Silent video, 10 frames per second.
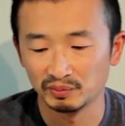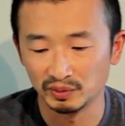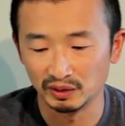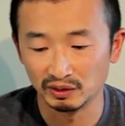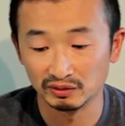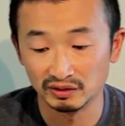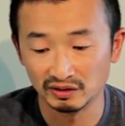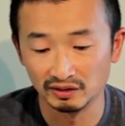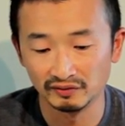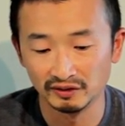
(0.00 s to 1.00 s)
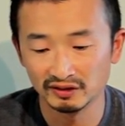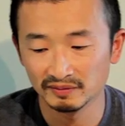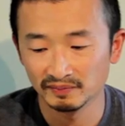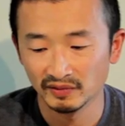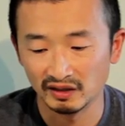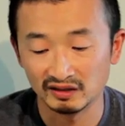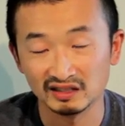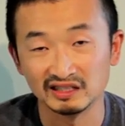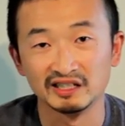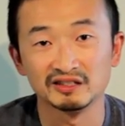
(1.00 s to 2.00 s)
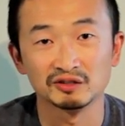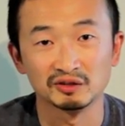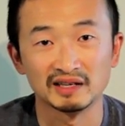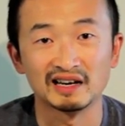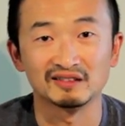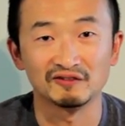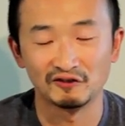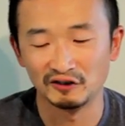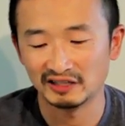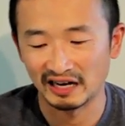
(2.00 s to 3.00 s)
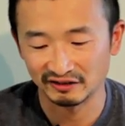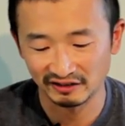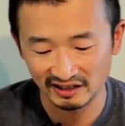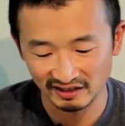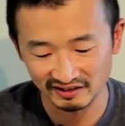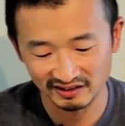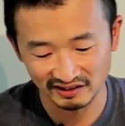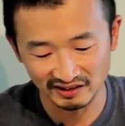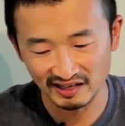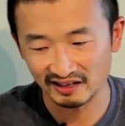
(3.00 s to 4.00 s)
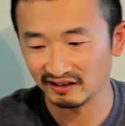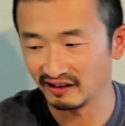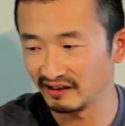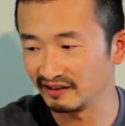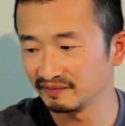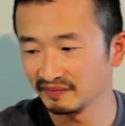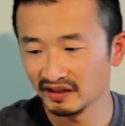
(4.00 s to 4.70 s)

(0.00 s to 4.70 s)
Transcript: below the surface it's clear so that the fish actually can't see that line.